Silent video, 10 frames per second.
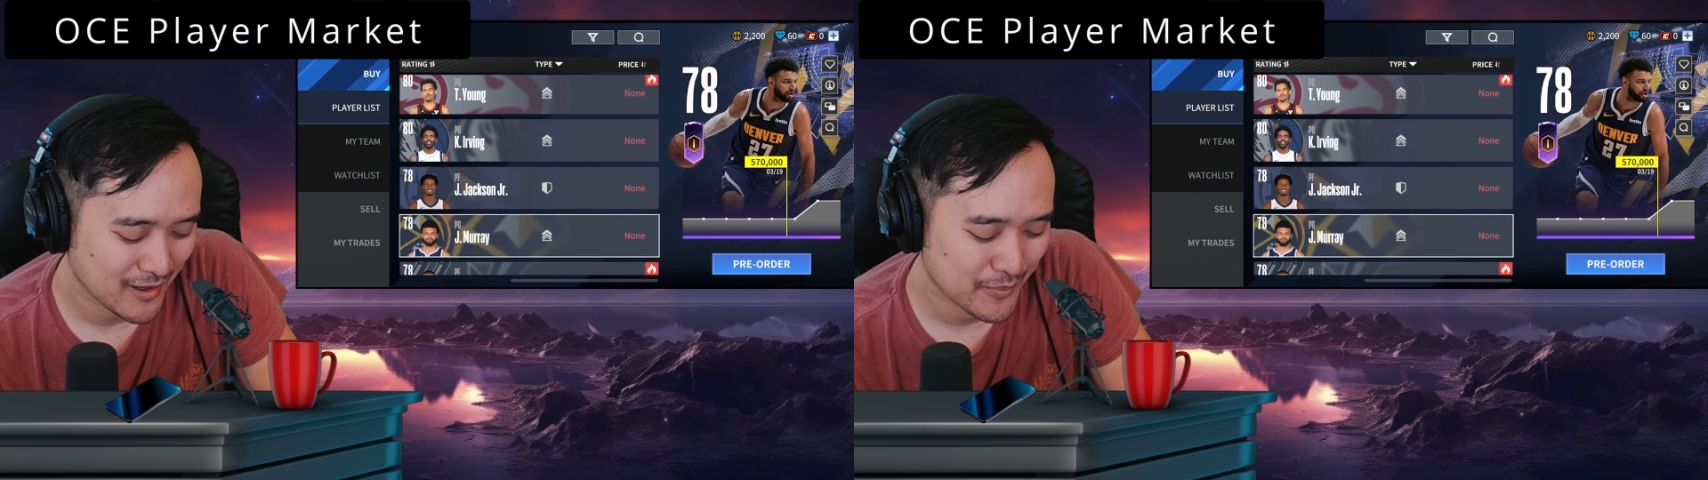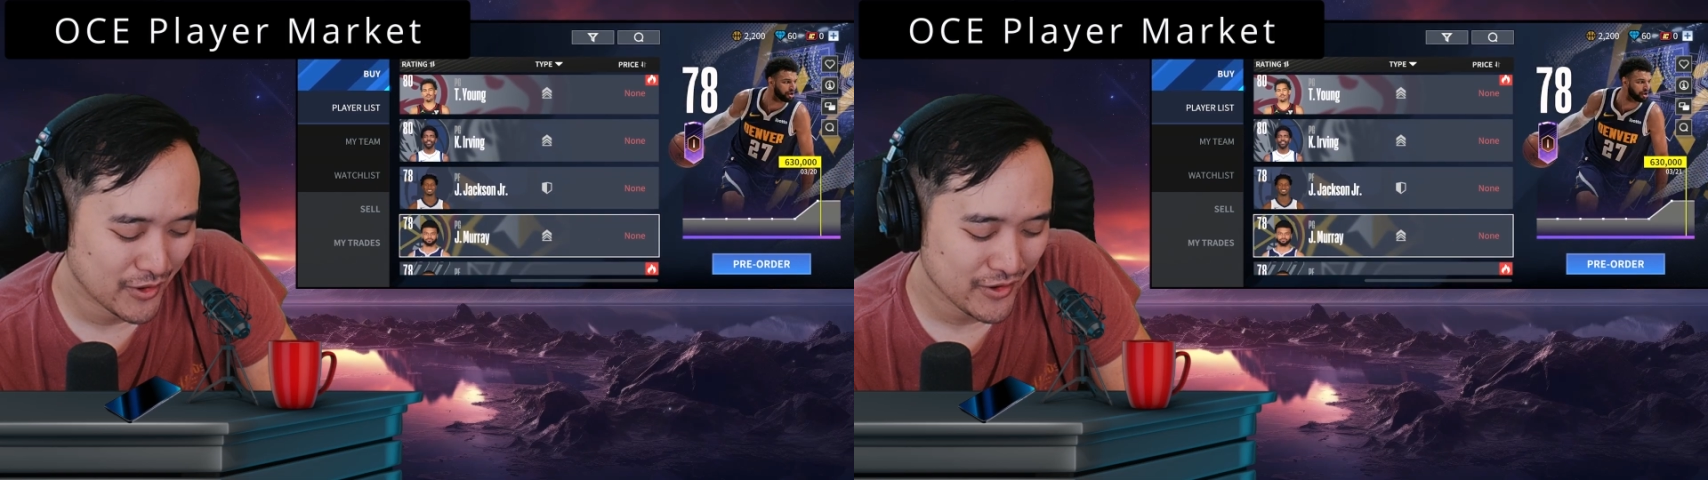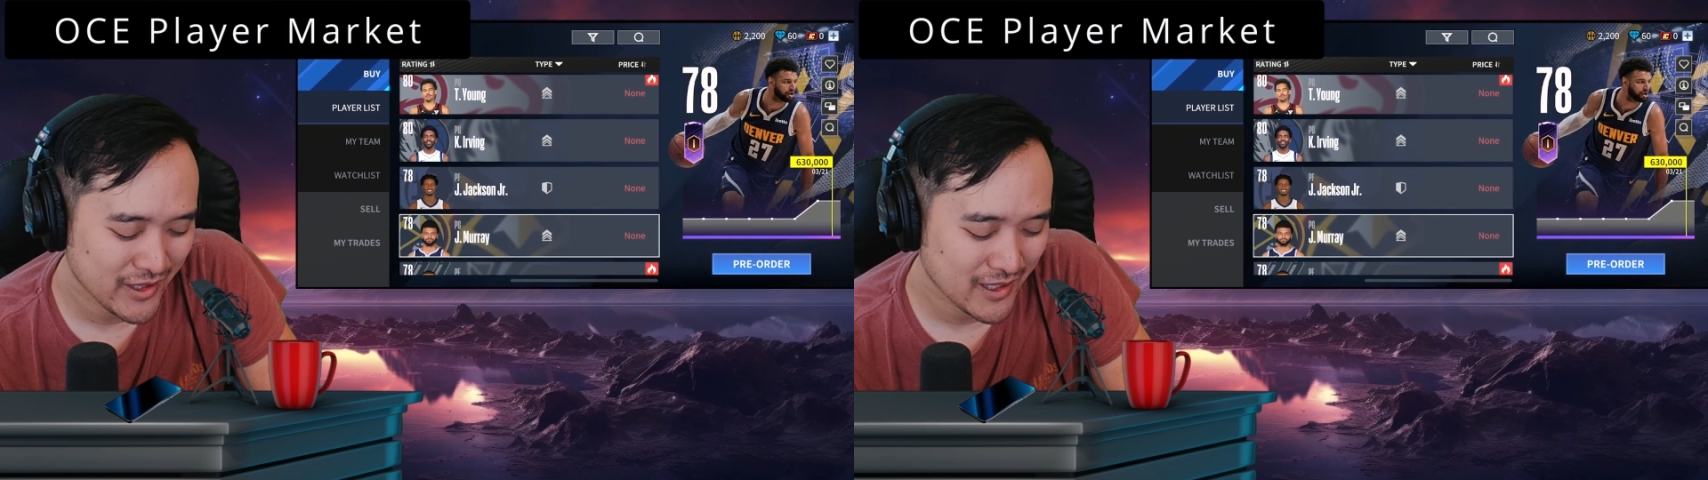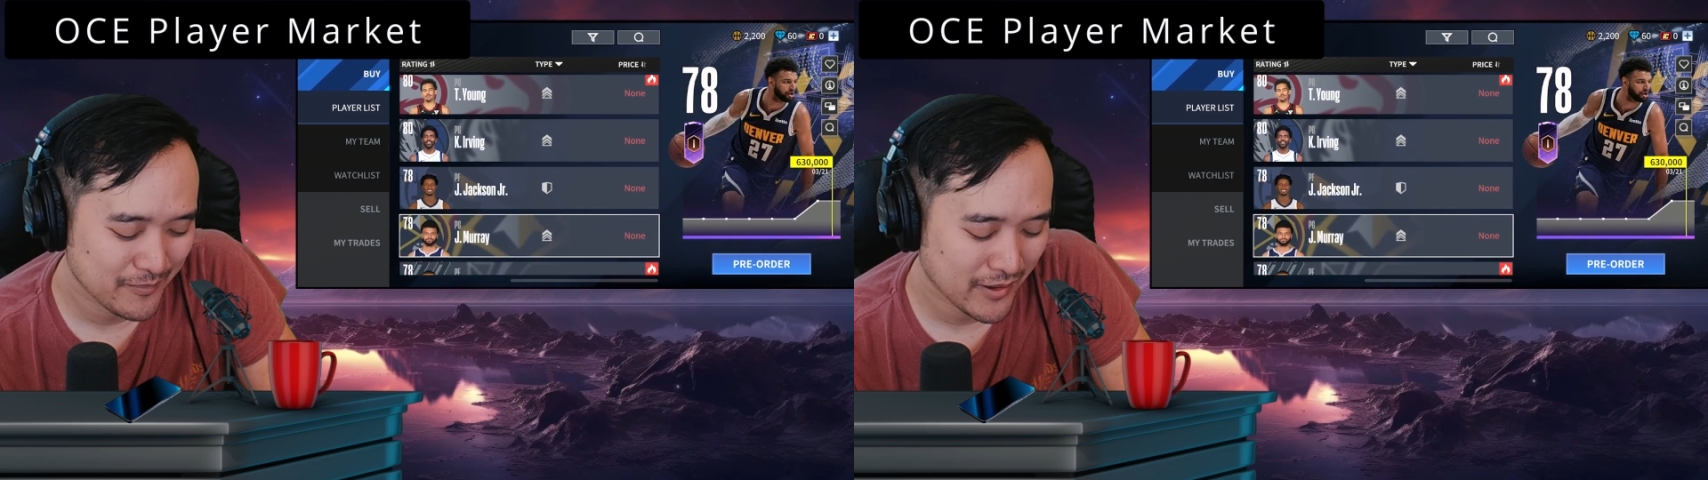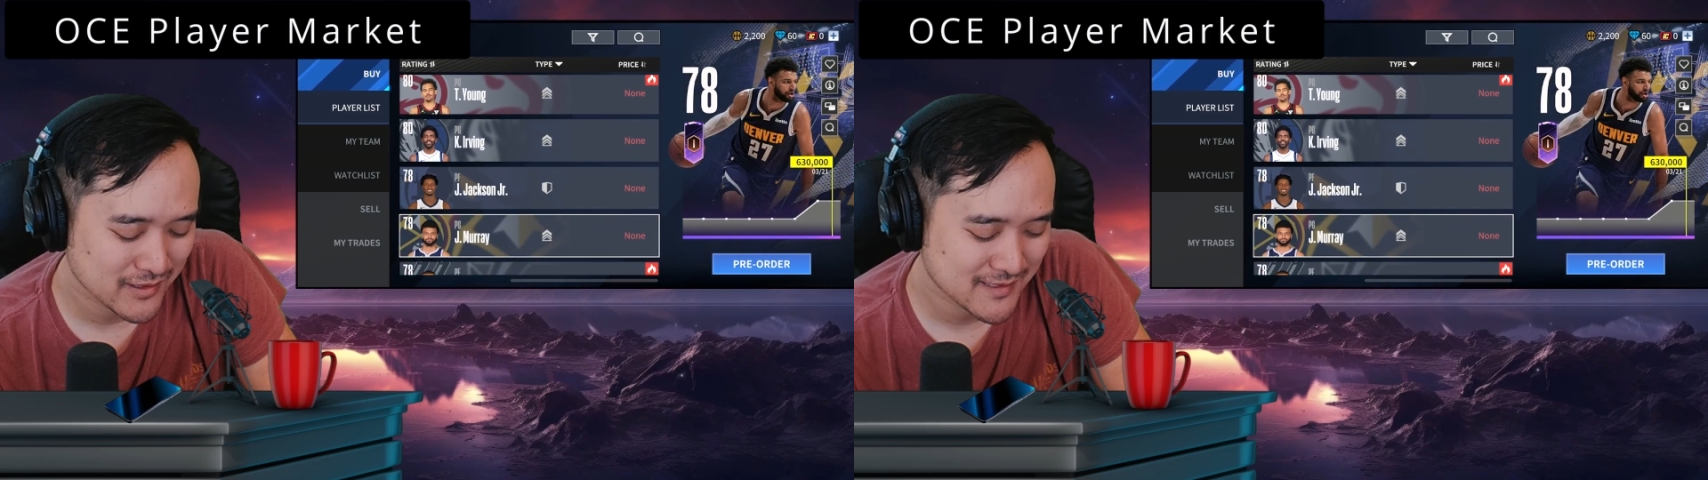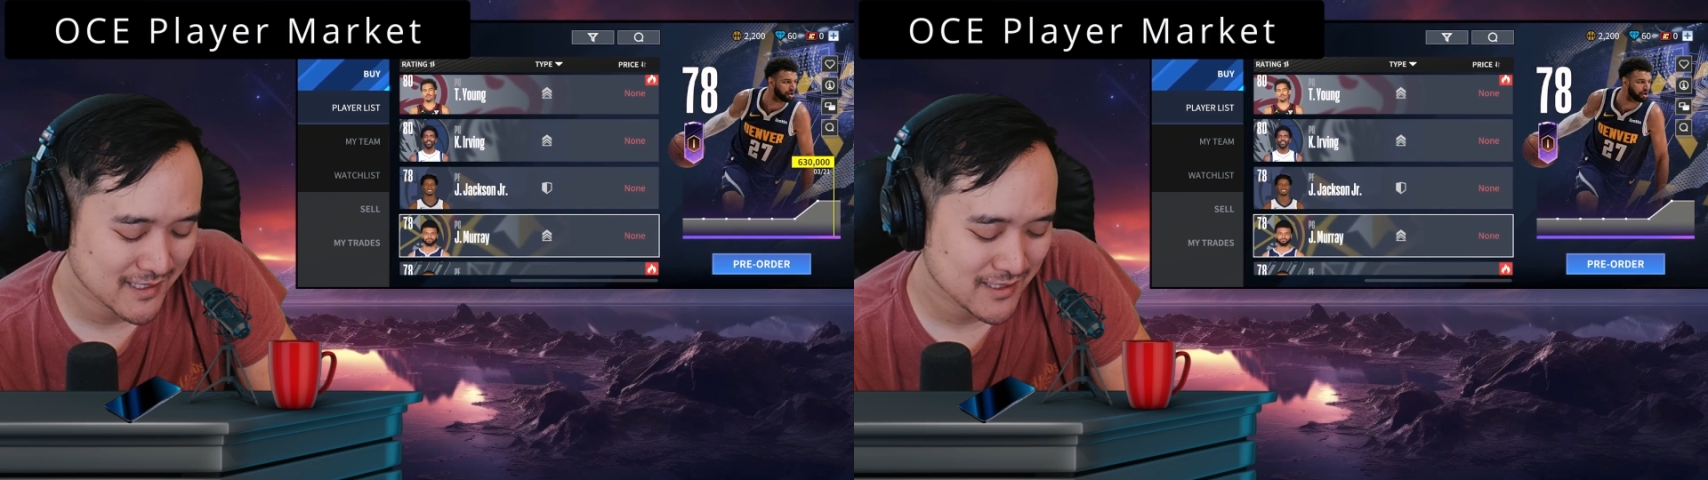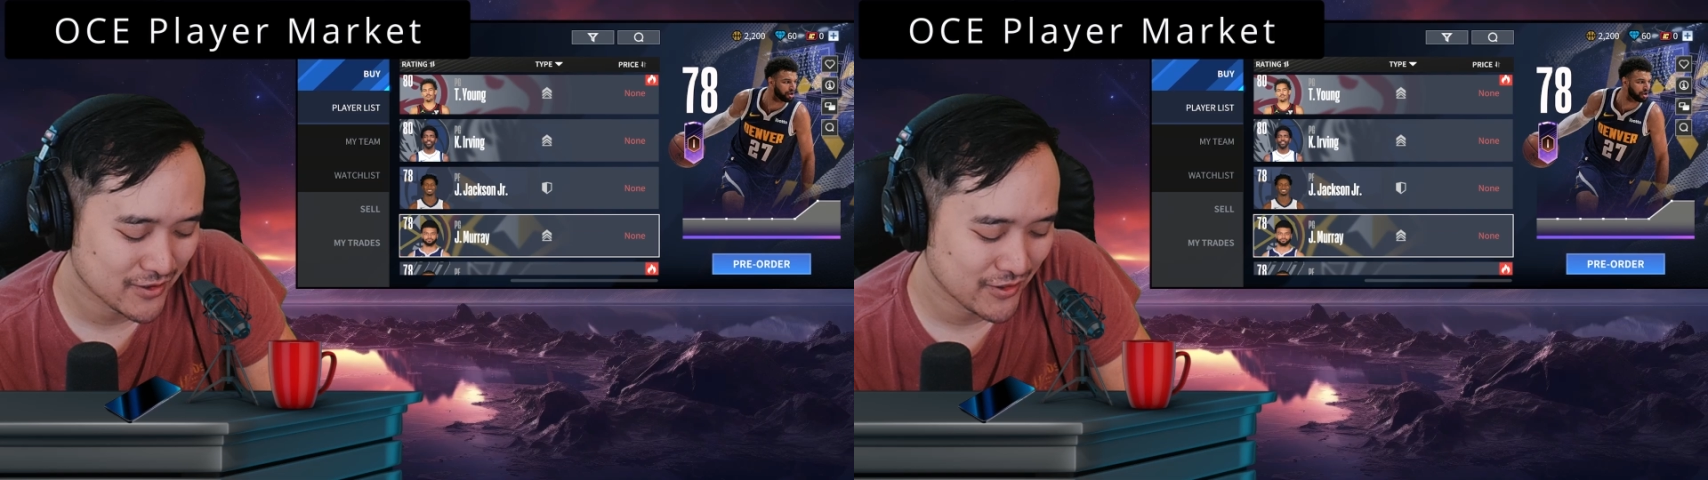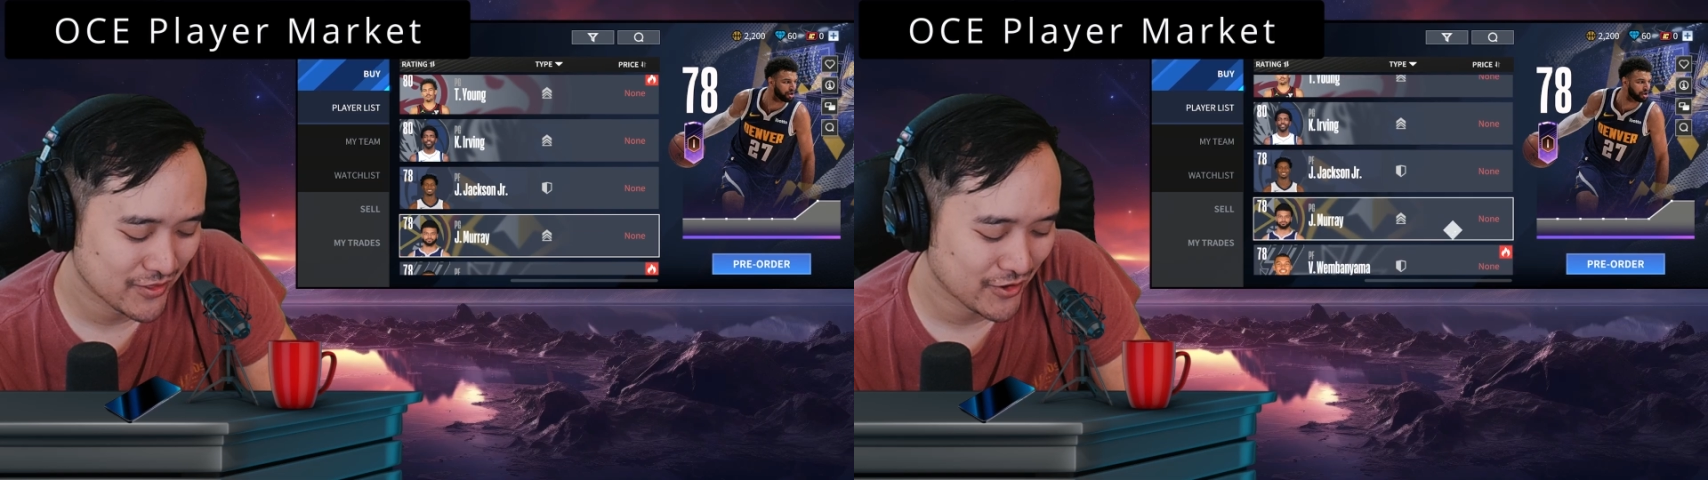Murray about
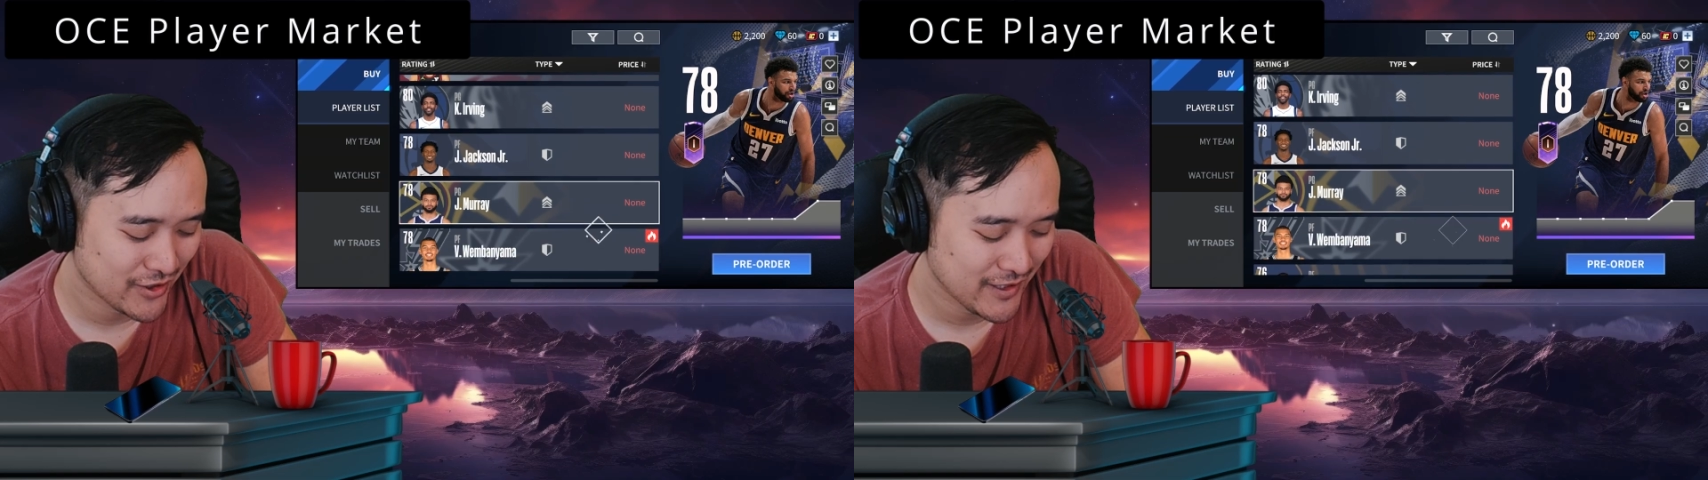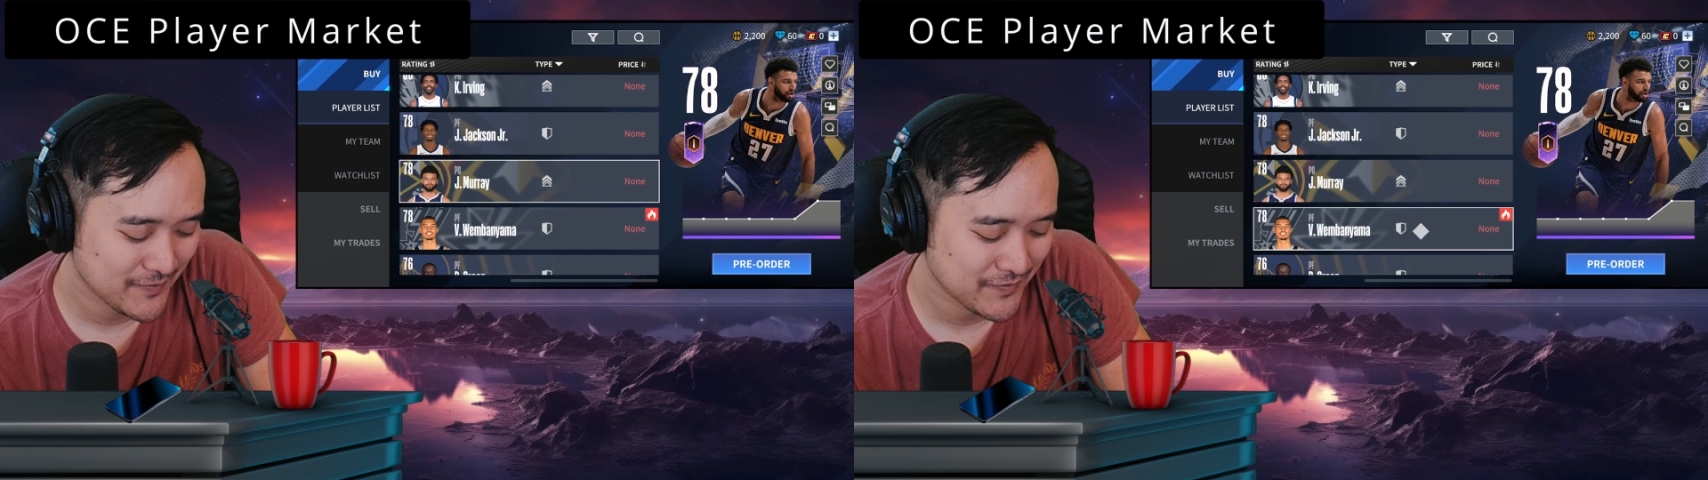630,